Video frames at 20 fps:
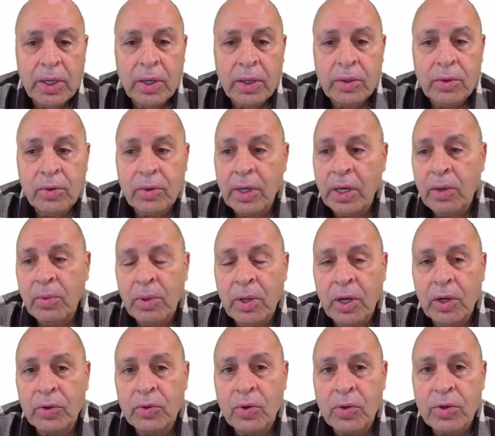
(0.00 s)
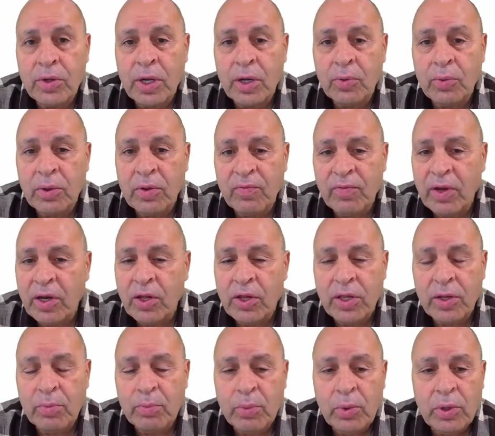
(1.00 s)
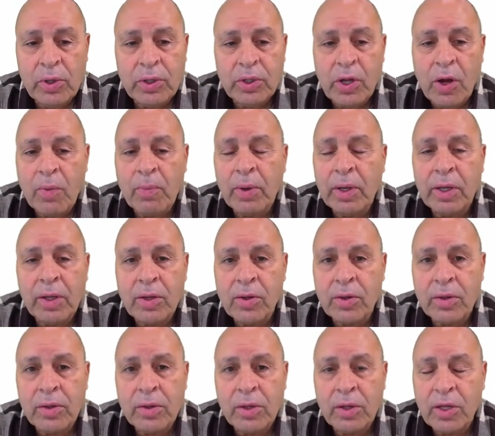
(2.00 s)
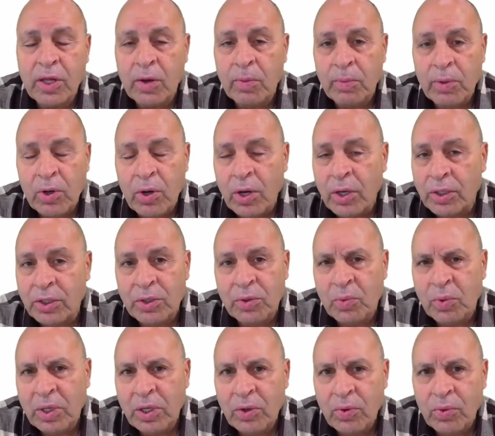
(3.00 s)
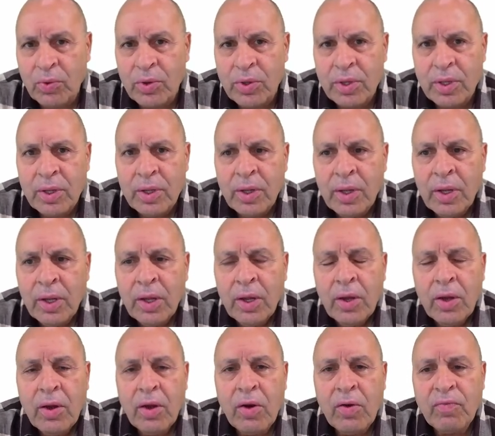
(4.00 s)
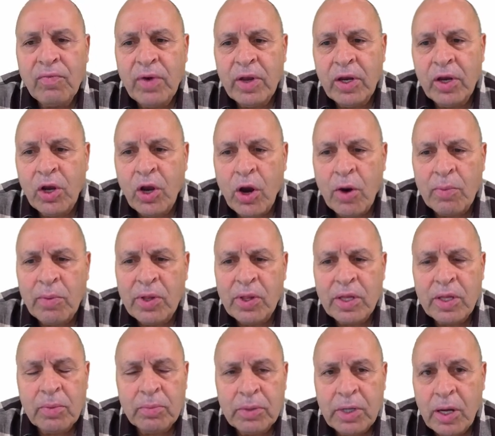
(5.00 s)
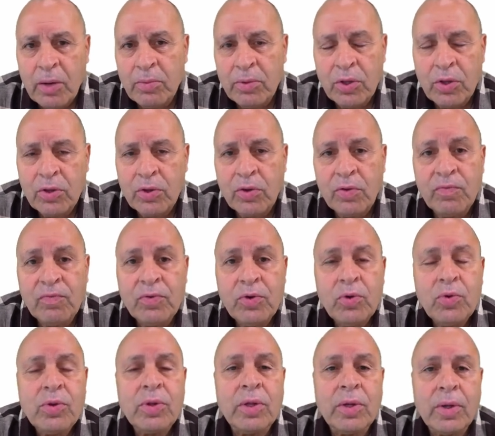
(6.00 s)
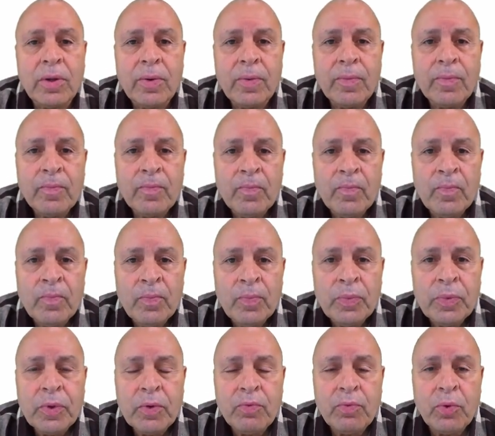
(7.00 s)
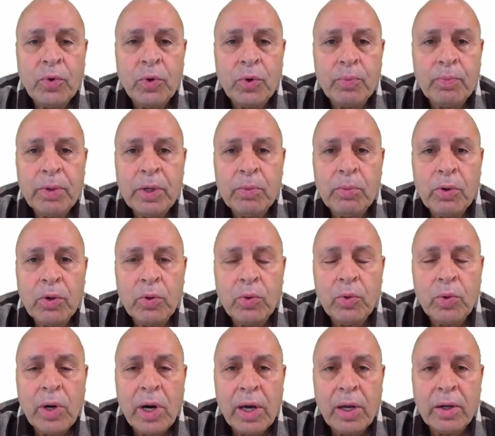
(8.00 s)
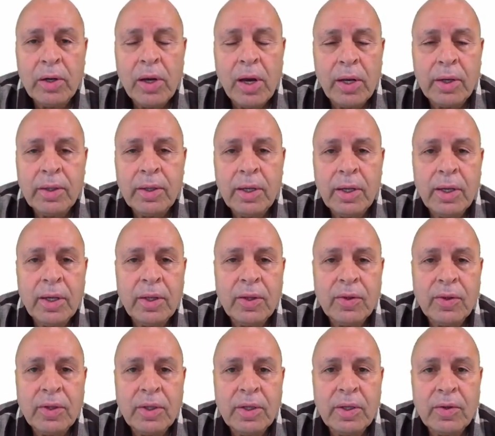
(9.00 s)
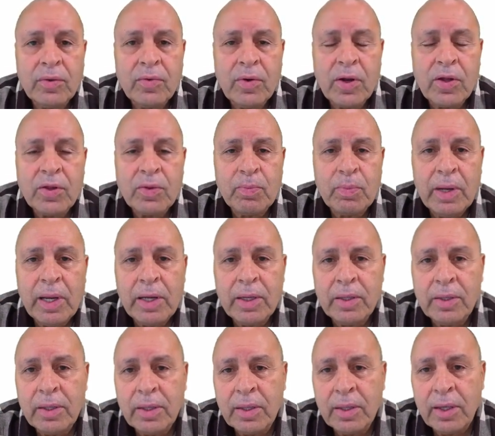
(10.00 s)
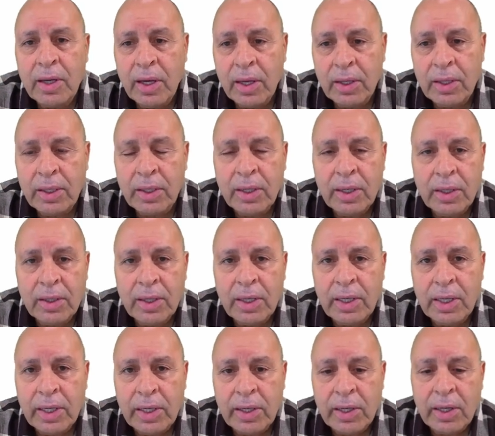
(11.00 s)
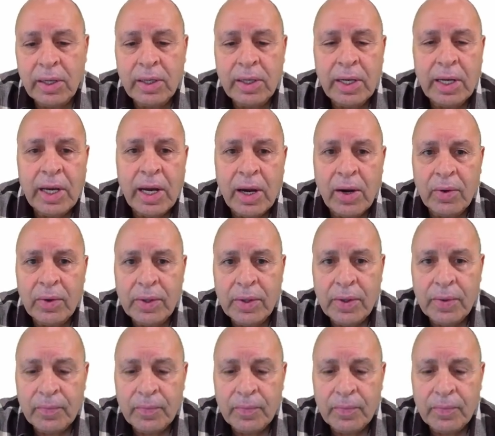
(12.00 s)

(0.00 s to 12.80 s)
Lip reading: today we're going to start with a very simple topic. Is the terminology we use very common. Sometimes it's confusing for people who are not in the transplant arena day in and day out.